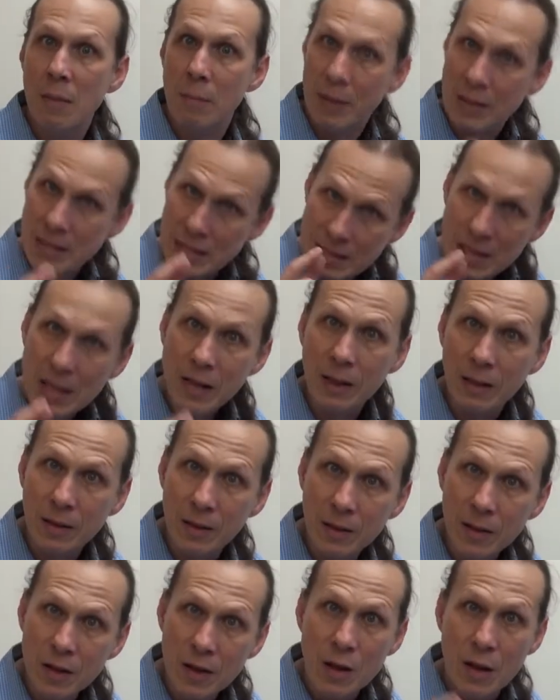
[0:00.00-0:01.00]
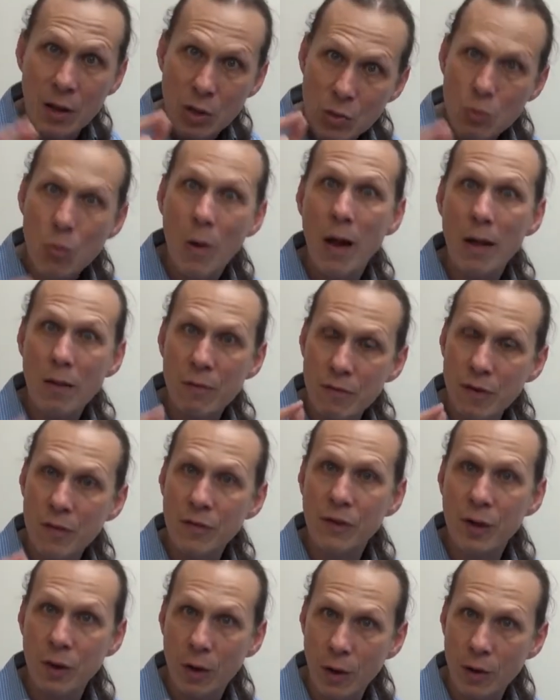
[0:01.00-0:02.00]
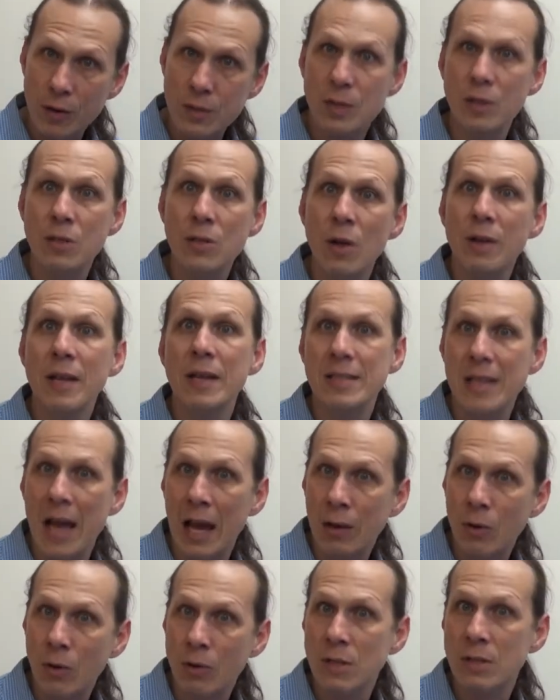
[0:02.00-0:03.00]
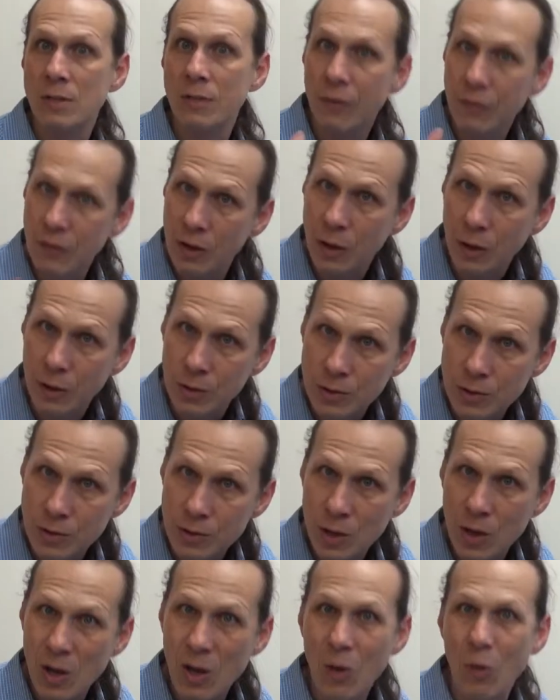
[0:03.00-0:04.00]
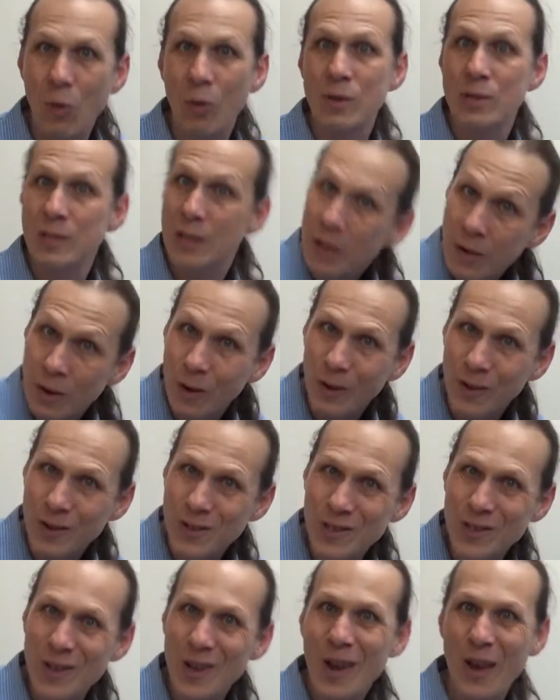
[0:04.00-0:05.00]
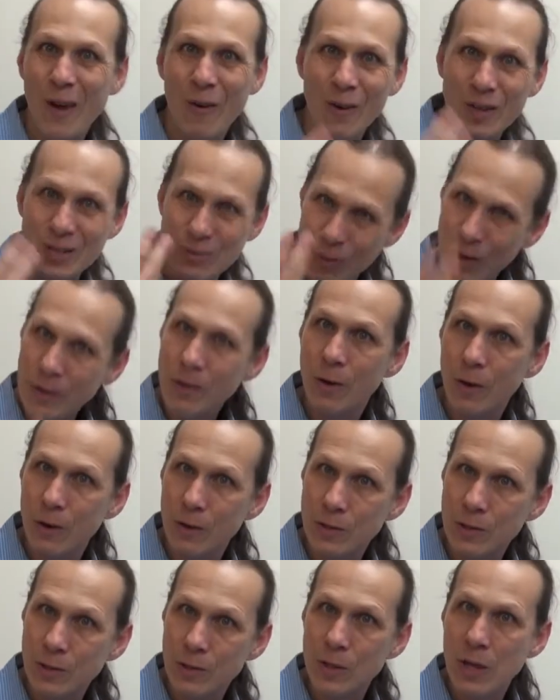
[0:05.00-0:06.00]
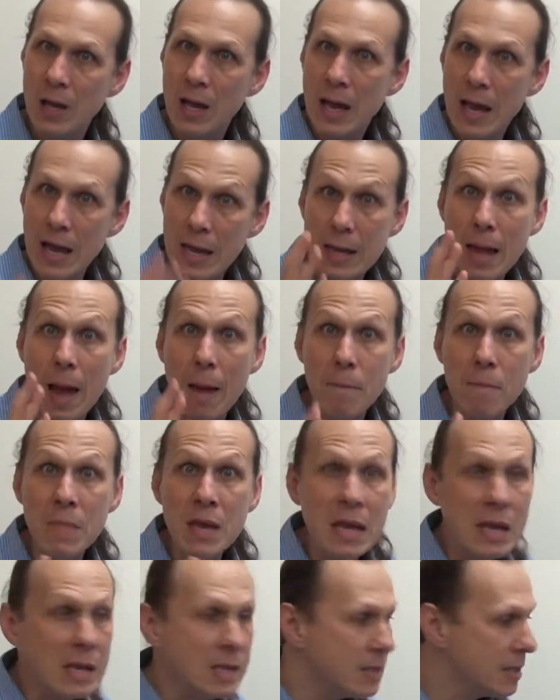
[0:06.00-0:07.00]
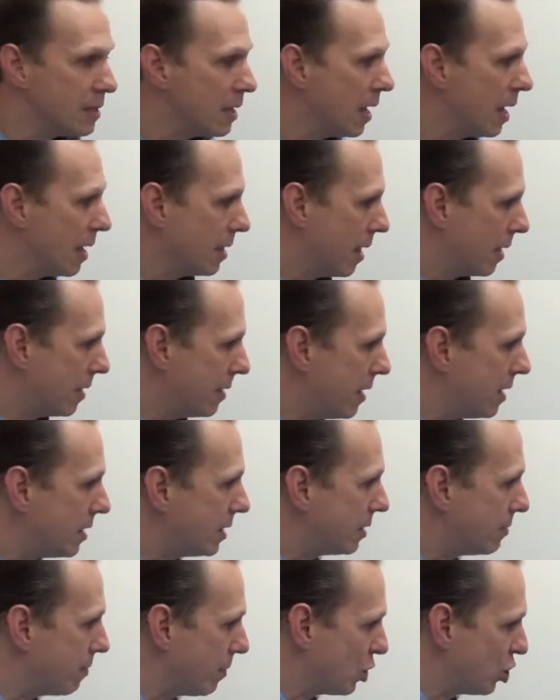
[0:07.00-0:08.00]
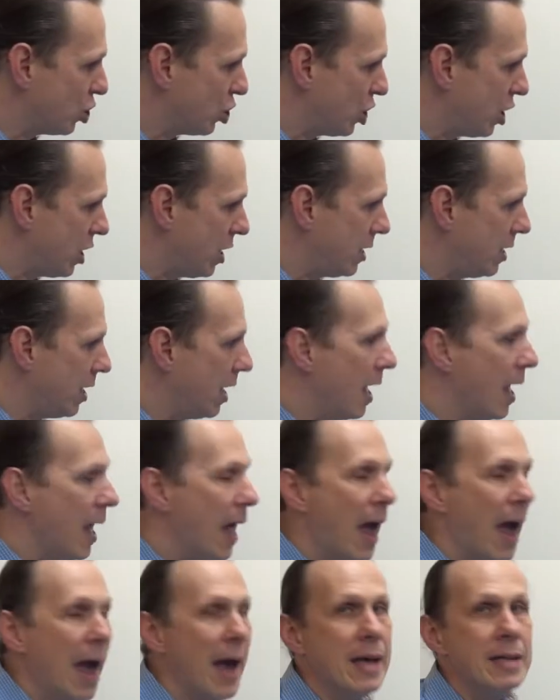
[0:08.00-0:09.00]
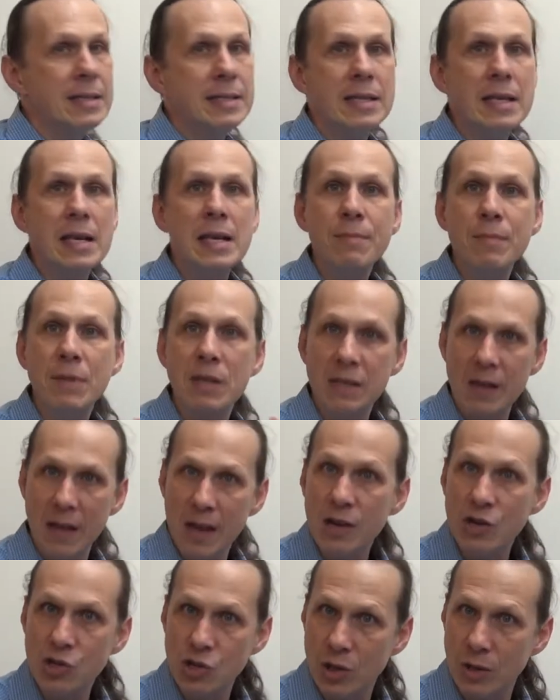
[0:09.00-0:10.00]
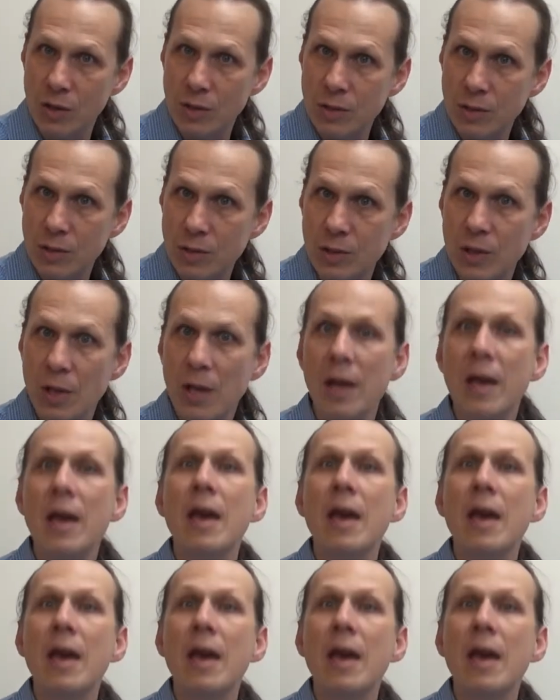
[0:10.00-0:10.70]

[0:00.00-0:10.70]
But still, 250 hertz is not as accurate as 50 hertz, or as 10 hertz, or as 1 hertz. That means that this machine has limitations.